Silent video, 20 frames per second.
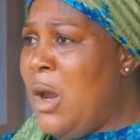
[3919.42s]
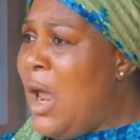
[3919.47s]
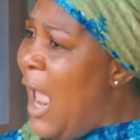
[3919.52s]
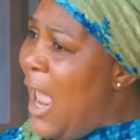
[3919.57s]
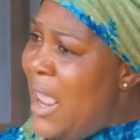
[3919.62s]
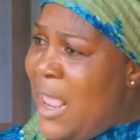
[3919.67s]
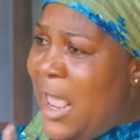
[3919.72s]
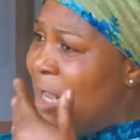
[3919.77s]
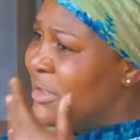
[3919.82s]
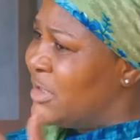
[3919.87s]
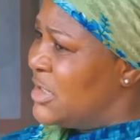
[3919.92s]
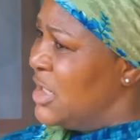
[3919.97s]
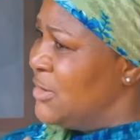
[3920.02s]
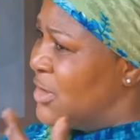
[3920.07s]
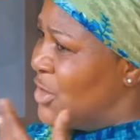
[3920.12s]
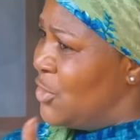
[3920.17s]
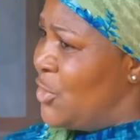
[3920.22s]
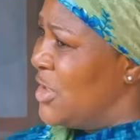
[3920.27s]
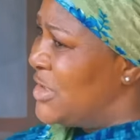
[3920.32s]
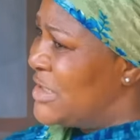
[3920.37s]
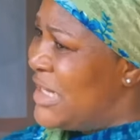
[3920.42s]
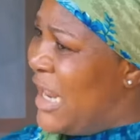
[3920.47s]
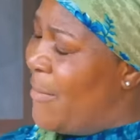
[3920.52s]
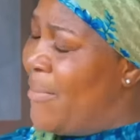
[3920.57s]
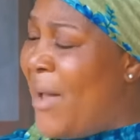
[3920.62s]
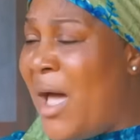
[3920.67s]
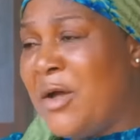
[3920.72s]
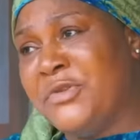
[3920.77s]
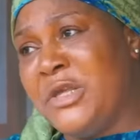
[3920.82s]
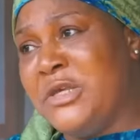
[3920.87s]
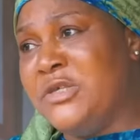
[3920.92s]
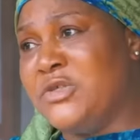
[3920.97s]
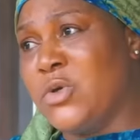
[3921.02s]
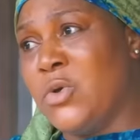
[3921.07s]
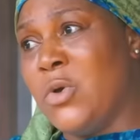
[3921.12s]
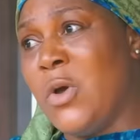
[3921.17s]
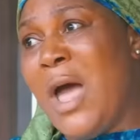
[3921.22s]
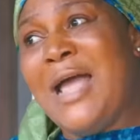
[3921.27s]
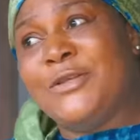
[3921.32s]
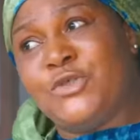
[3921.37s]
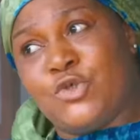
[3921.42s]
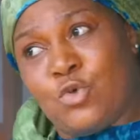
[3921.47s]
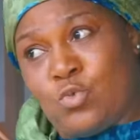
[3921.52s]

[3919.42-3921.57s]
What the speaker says: I asked him seriously about this. So,